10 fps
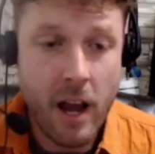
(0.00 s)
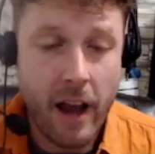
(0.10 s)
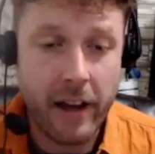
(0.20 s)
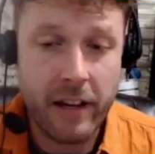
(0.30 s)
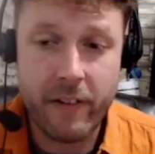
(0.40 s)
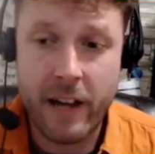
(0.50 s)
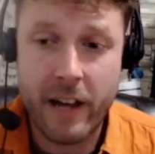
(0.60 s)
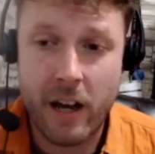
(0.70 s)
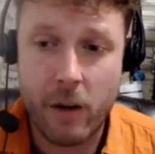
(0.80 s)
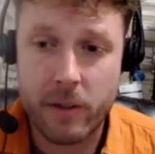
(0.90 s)
And even
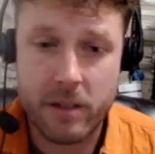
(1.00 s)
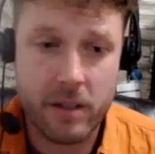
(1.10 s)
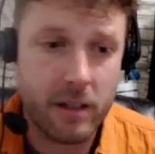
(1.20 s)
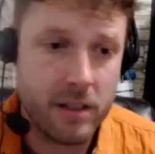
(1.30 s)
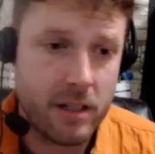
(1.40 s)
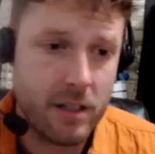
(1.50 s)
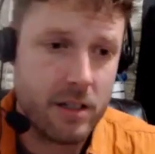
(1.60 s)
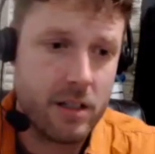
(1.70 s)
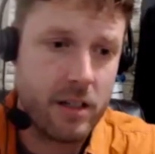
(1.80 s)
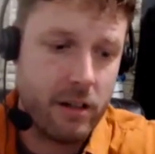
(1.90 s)
now we're starting to see these
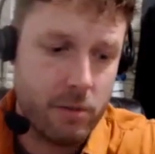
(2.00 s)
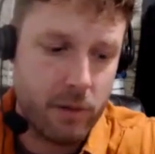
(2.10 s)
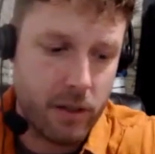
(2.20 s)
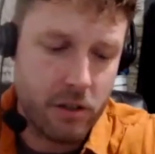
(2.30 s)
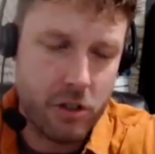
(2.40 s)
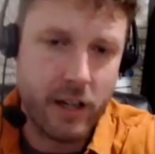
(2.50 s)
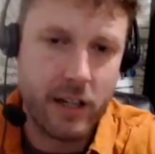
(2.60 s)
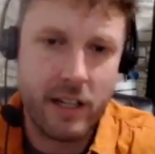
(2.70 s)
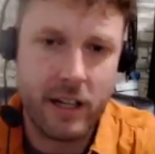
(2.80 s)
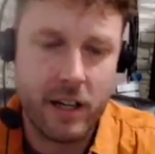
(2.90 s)
scenarios where they're trying to
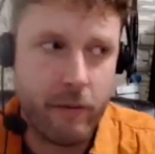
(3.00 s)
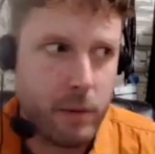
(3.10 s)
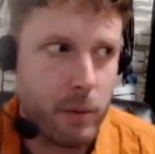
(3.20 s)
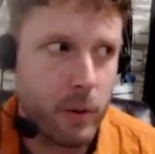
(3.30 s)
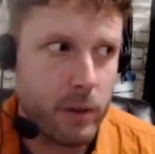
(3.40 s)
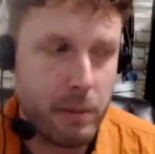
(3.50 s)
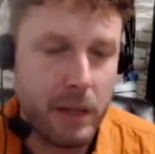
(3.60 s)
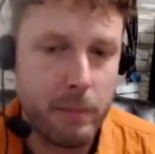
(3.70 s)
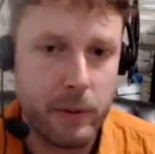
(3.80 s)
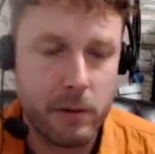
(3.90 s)
get comfortable with
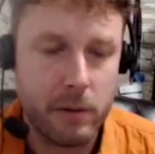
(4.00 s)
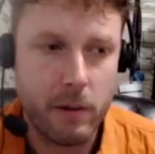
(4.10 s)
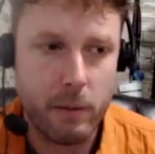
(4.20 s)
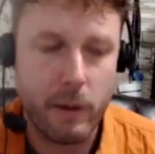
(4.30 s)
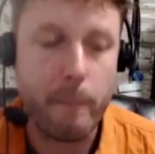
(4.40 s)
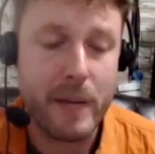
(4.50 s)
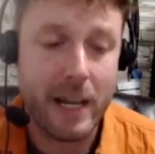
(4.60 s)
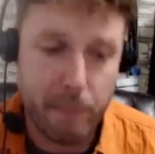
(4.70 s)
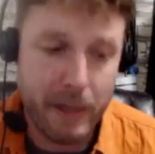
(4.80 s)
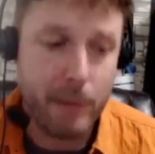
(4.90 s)
people, or
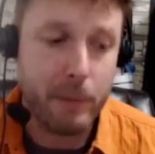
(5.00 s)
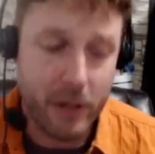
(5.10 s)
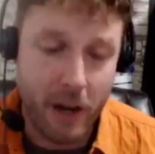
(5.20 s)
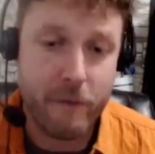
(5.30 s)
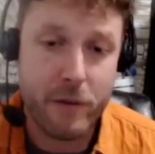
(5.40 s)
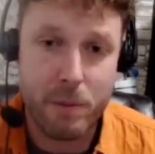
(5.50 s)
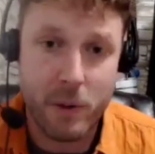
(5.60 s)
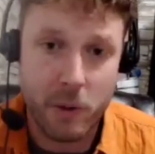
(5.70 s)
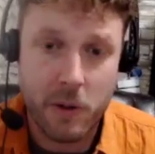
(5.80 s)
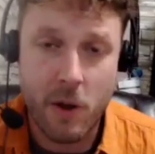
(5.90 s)
get people
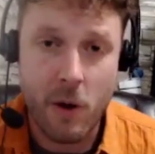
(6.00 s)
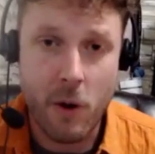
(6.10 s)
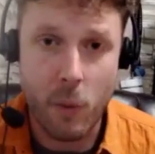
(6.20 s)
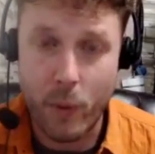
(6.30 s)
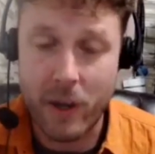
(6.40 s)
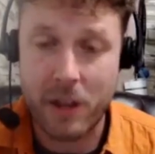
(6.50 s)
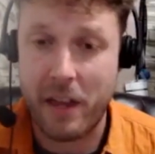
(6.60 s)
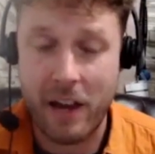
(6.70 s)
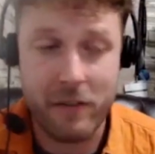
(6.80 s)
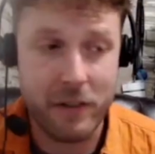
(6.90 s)
comfortable with
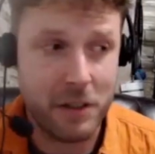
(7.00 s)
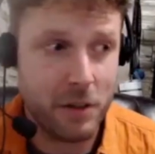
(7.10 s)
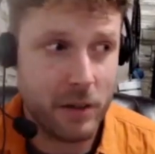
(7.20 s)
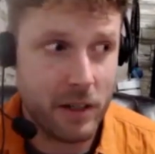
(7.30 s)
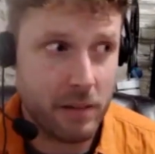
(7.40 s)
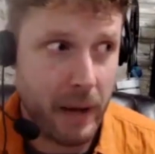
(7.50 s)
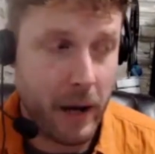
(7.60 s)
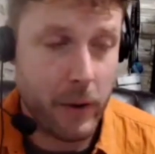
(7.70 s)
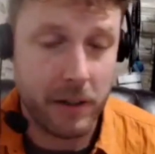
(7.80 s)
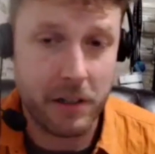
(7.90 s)
having your
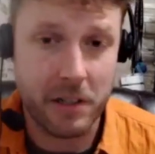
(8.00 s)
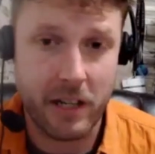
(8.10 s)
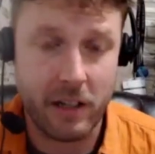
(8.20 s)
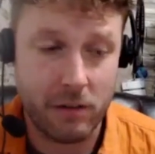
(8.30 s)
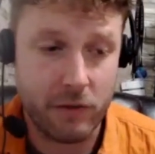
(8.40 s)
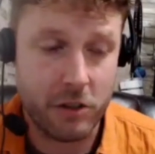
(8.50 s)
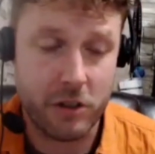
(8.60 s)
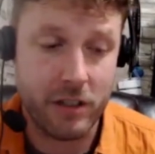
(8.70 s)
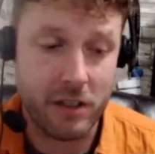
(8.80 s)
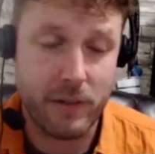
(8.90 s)
power curtailed for
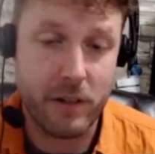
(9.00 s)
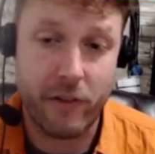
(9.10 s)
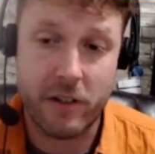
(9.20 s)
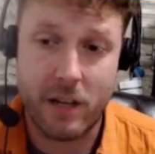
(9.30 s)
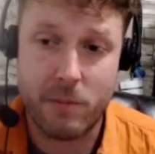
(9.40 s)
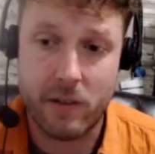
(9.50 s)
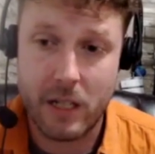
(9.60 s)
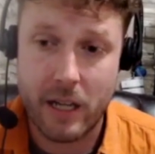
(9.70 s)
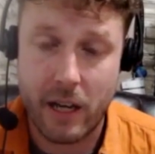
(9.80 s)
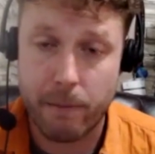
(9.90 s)
different times of the day.